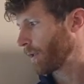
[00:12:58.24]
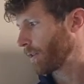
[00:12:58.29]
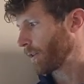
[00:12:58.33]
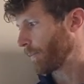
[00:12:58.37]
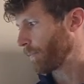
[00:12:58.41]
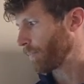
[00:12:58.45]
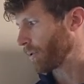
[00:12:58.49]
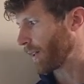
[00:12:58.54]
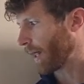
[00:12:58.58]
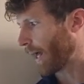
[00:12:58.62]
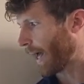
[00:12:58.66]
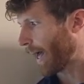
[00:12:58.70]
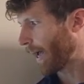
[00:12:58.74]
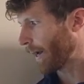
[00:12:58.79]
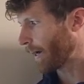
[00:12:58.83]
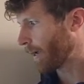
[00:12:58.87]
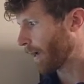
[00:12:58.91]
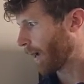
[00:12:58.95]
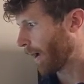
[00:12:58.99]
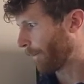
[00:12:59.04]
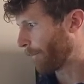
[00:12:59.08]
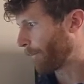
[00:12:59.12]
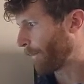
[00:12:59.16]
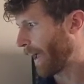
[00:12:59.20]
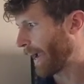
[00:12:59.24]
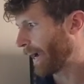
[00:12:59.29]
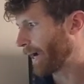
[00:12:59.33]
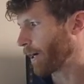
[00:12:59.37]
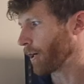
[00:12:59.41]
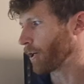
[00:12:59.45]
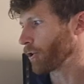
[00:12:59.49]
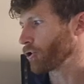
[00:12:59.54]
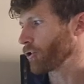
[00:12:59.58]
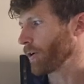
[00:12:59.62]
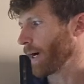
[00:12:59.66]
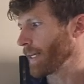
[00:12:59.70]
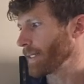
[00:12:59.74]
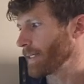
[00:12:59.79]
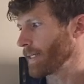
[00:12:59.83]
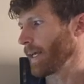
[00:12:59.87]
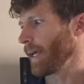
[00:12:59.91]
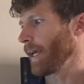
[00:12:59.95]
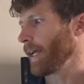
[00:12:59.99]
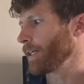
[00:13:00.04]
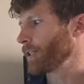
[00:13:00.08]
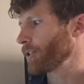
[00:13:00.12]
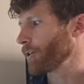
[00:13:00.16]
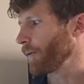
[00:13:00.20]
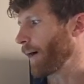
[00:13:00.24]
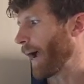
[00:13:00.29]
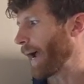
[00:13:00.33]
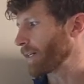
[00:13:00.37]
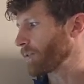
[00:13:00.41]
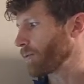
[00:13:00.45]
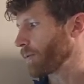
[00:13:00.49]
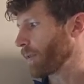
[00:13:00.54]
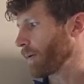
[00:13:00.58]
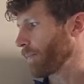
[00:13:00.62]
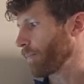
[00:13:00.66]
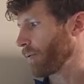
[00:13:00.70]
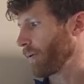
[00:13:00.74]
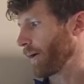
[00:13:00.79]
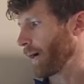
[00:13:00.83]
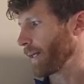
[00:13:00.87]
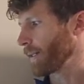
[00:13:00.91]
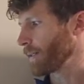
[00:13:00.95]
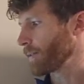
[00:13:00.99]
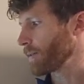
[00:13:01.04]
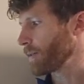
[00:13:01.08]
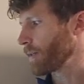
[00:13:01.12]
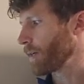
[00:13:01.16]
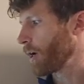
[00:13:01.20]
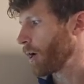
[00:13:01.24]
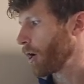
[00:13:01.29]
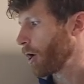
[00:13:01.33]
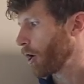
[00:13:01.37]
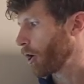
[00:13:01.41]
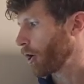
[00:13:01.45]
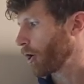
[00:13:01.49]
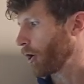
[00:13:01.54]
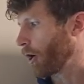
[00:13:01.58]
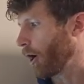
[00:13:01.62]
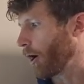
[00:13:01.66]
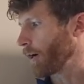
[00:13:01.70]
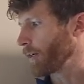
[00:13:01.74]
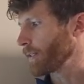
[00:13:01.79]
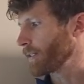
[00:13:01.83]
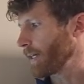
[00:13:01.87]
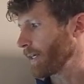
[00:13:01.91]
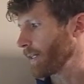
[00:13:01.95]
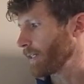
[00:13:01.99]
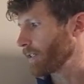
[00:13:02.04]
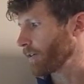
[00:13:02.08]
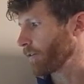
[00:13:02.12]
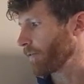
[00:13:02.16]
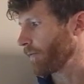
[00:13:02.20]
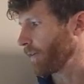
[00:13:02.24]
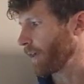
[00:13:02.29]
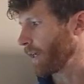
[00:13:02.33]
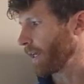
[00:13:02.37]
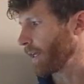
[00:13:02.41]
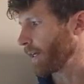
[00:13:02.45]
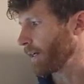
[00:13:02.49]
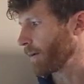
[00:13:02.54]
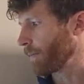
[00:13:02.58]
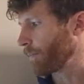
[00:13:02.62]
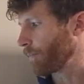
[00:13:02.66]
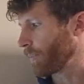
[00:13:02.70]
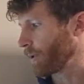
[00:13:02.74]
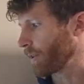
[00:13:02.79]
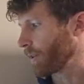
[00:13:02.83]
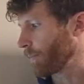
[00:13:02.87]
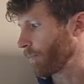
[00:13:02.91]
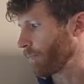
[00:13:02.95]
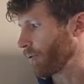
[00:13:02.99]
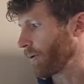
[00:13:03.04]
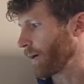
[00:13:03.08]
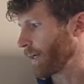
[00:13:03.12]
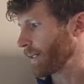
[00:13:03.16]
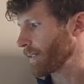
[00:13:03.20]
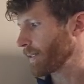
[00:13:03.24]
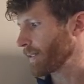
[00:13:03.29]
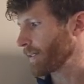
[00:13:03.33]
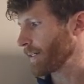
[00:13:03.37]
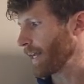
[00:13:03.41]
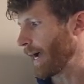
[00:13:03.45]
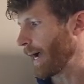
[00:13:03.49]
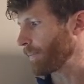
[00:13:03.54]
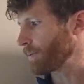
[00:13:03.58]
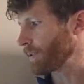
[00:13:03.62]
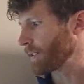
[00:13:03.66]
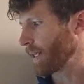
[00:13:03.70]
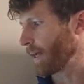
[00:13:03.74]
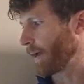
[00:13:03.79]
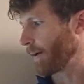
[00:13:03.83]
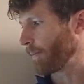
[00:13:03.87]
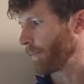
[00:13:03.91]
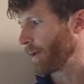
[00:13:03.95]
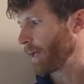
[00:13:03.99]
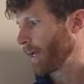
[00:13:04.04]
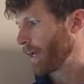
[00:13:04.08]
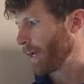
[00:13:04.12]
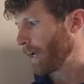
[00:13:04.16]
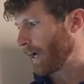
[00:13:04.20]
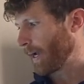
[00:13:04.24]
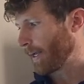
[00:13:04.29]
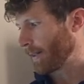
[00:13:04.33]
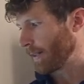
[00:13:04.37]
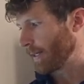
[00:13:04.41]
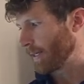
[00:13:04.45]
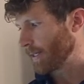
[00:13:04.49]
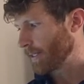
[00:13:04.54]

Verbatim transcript: The plot, a beggar tries to interact with the prince, guards intervene, but the prince stops them and